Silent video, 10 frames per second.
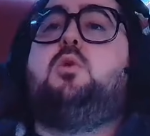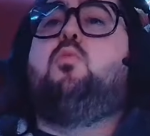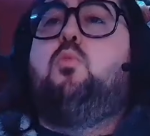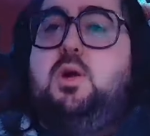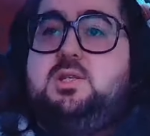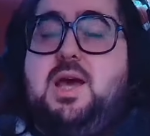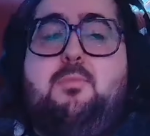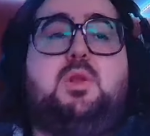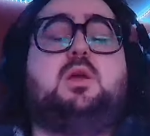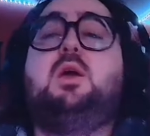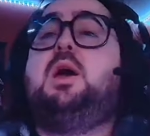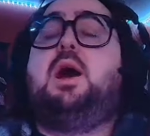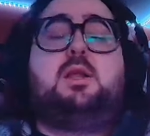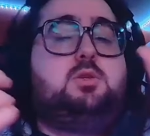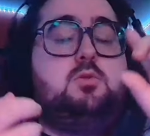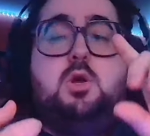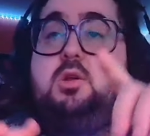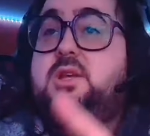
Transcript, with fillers: what's happening. I do know,